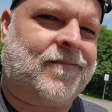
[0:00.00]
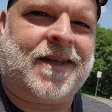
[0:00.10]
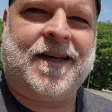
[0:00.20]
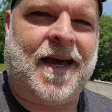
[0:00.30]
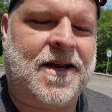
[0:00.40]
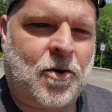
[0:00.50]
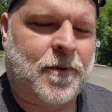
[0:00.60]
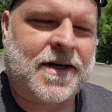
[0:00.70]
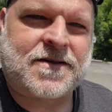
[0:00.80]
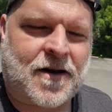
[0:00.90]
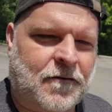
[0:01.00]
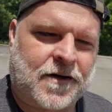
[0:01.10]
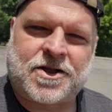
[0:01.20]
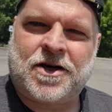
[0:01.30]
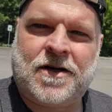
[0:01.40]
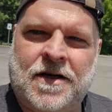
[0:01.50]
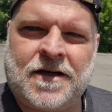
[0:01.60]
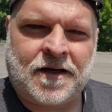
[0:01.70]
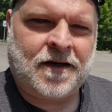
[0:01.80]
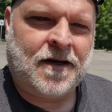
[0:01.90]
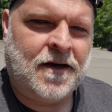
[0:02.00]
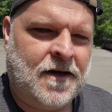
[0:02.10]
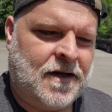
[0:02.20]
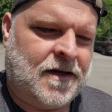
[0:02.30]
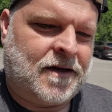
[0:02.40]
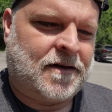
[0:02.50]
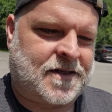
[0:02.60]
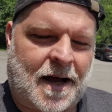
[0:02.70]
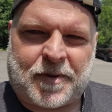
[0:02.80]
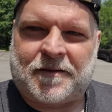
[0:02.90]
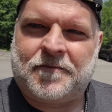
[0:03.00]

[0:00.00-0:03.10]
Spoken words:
again, you're being selfish. Stop it.